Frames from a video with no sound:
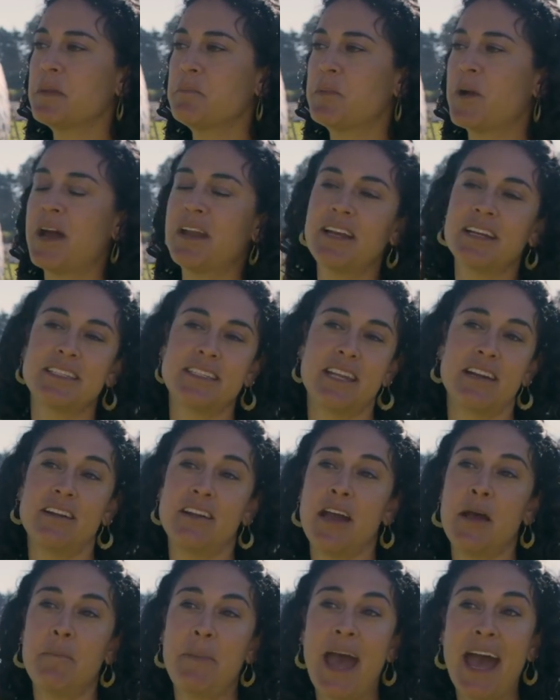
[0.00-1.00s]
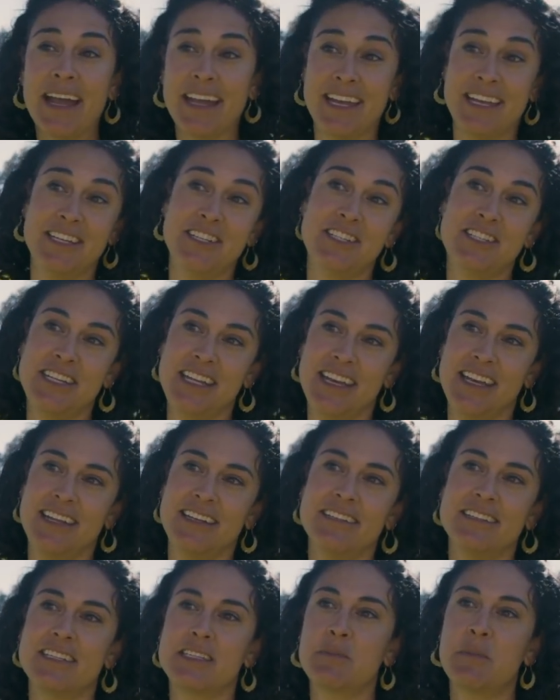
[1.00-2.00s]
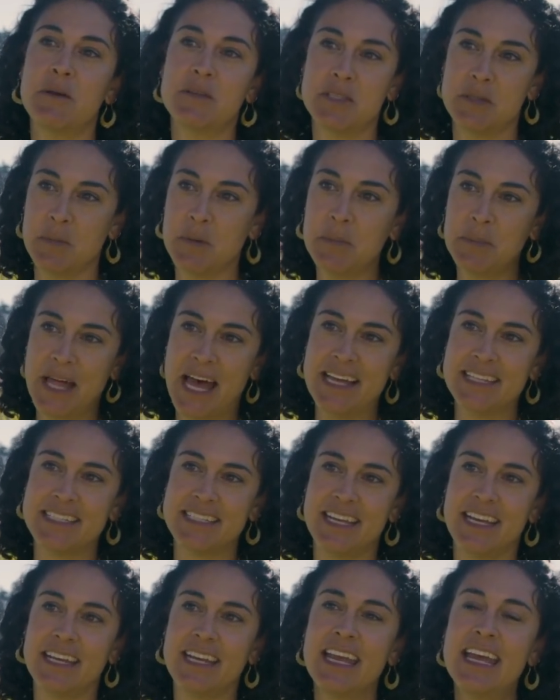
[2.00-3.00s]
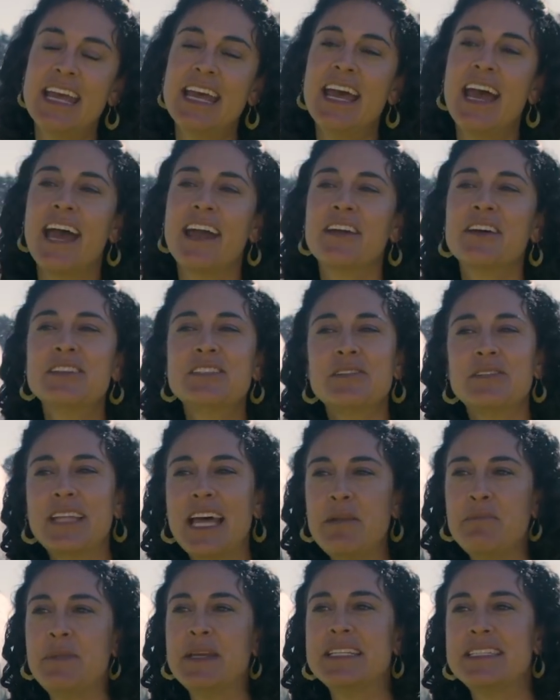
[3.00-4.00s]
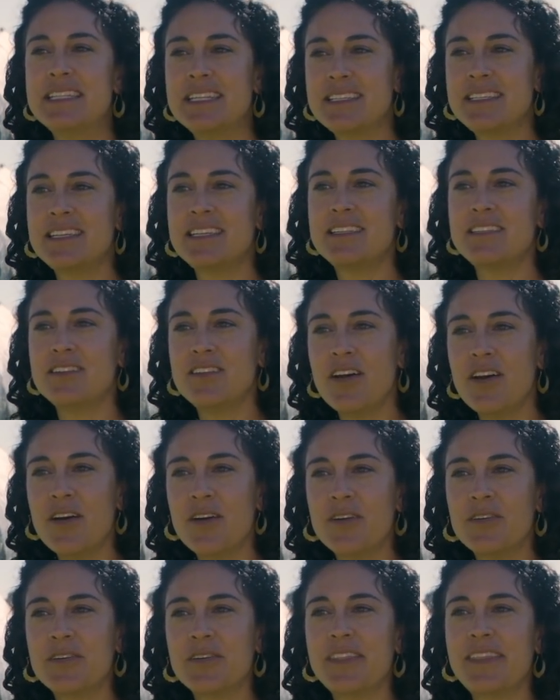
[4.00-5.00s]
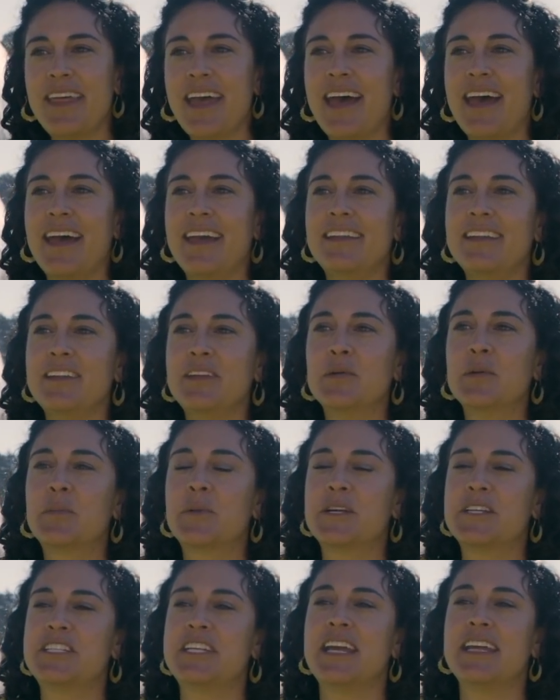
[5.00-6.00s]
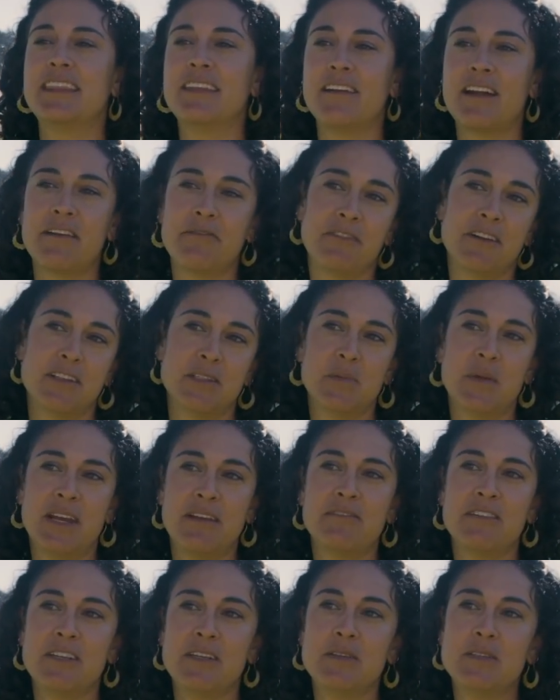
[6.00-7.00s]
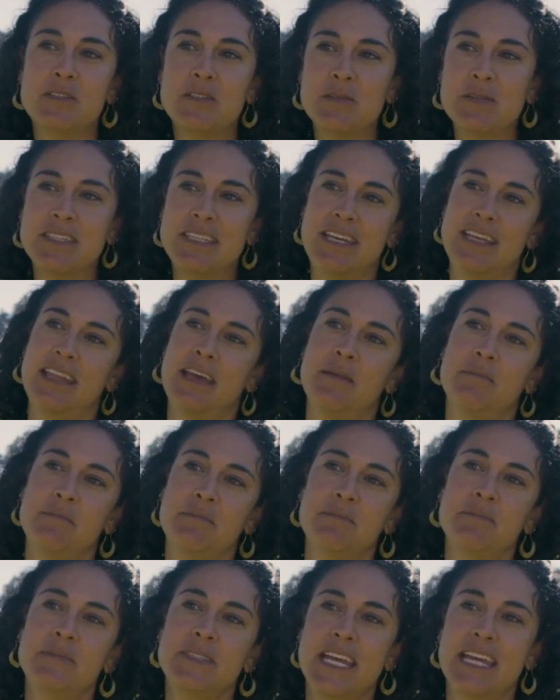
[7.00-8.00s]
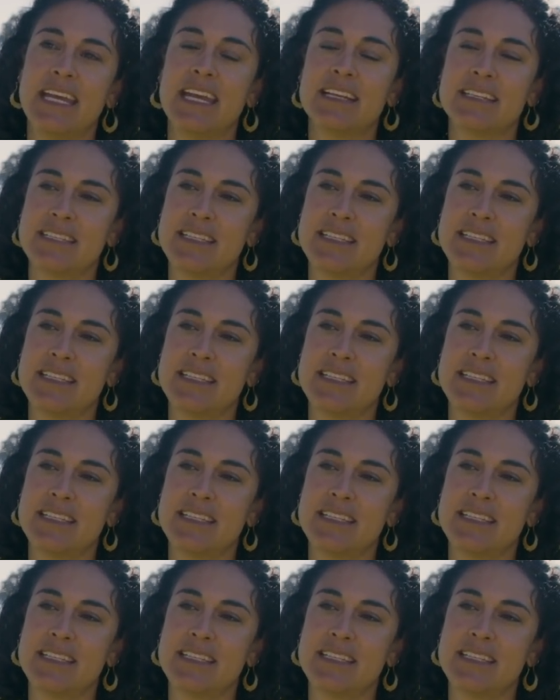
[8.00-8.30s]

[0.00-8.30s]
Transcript: products that are not packaged in disposable plastic. And also let businesses know that you appreciate their efforts whenever you do see them taking